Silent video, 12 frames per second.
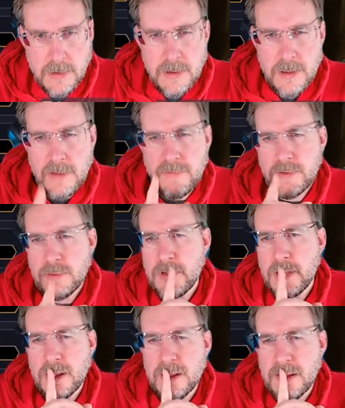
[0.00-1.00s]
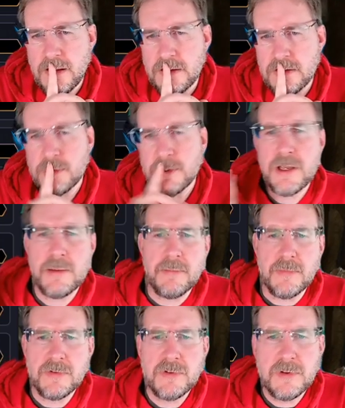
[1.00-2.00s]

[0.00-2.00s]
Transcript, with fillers: If I do it like this, what happens?